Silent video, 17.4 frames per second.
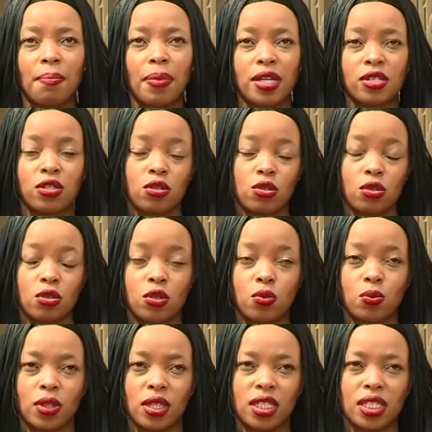
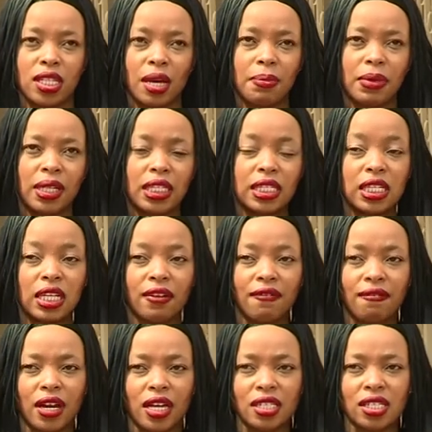persons with disability
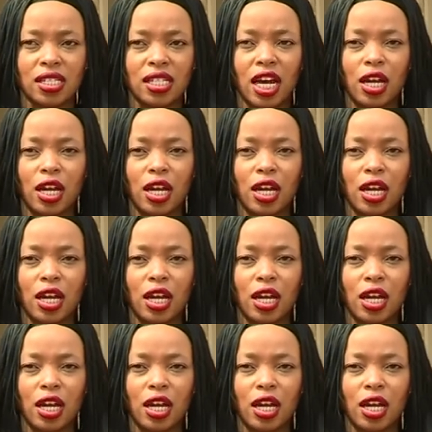events,